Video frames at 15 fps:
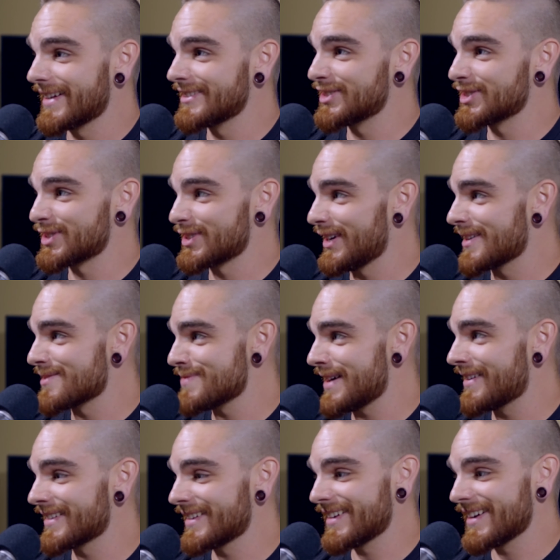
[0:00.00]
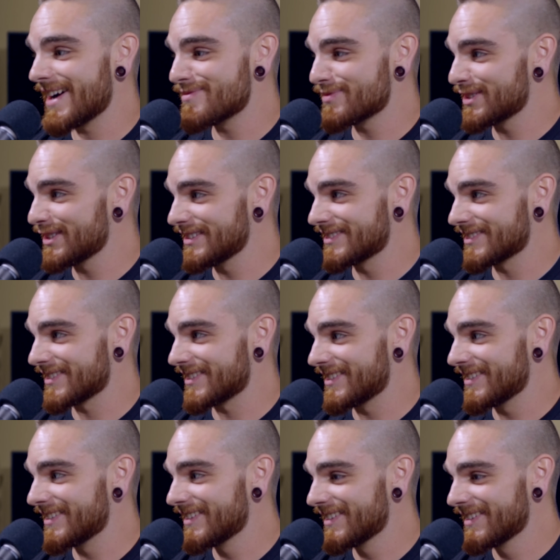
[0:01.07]
I just thought about it. I'm really
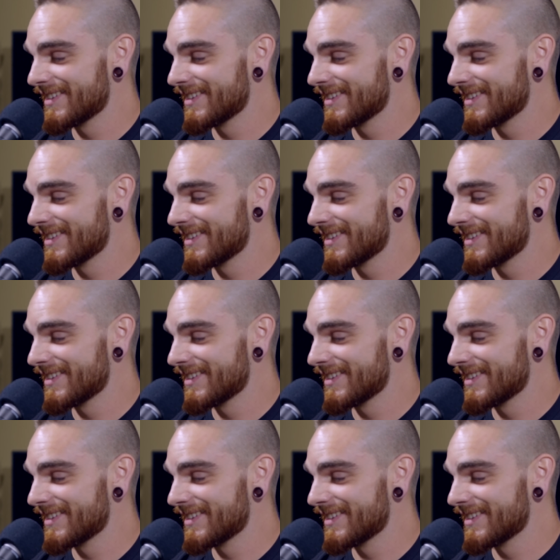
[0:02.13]
sorry.